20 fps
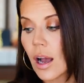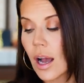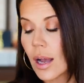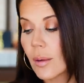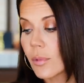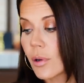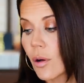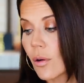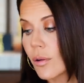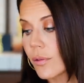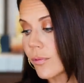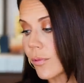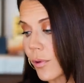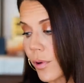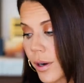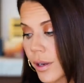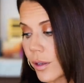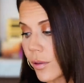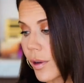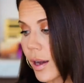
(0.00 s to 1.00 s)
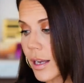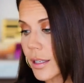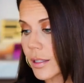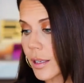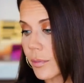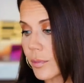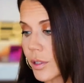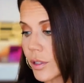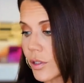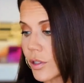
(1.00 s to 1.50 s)
I'm going for it, you guys.
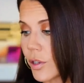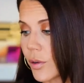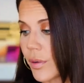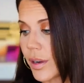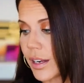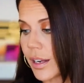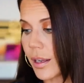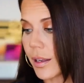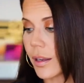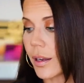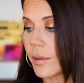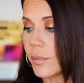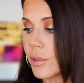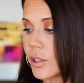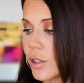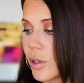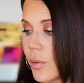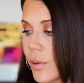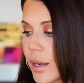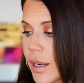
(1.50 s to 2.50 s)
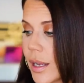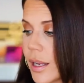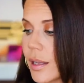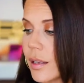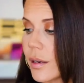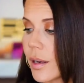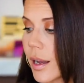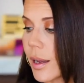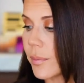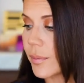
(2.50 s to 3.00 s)
I'm just doing it. I'm doing
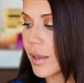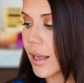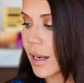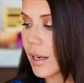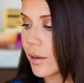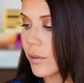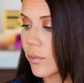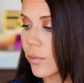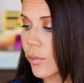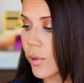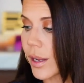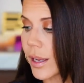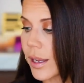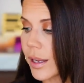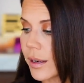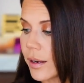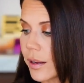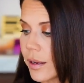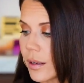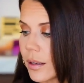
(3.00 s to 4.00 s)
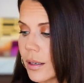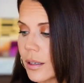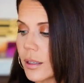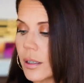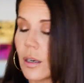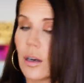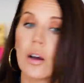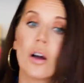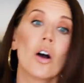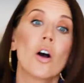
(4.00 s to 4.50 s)
it. I'm getting rid
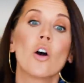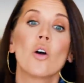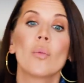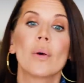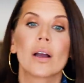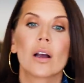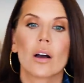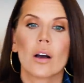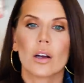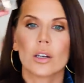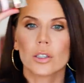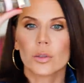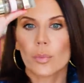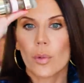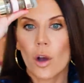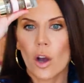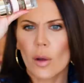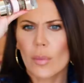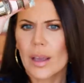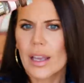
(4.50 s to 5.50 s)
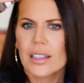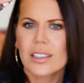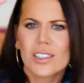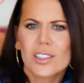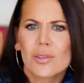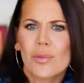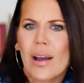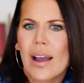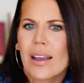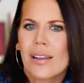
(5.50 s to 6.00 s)
oh my gosh, pomades,
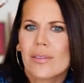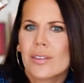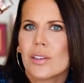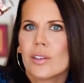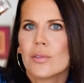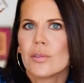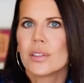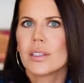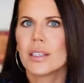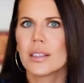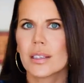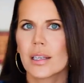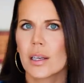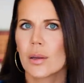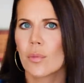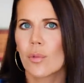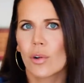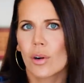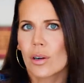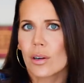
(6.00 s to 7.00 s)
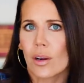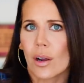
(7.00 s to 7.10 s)
do I even use these anymore?